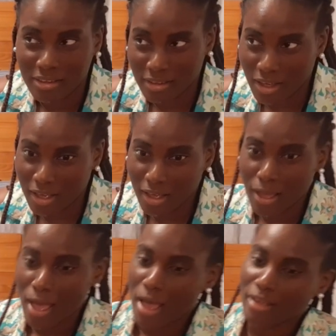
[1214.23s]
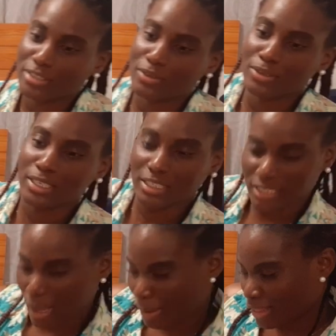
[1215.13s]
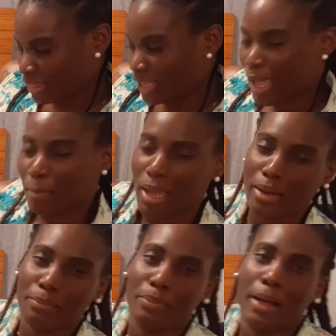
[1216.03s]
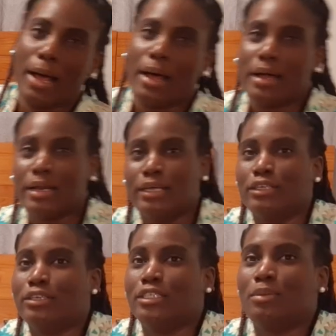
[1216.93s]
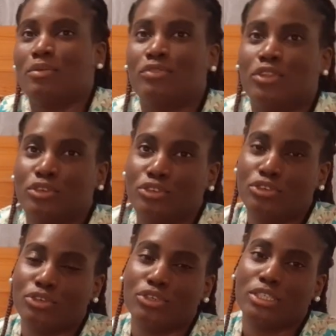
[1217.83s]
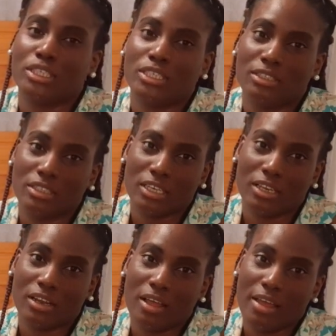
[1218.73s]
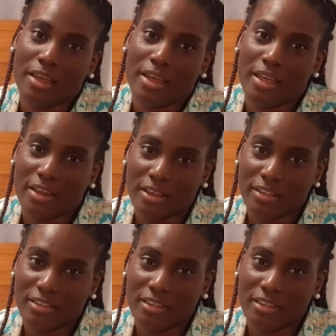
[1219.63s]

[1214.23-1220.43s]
Yeah, so this time I think I might add some of the jerk seasoning in it.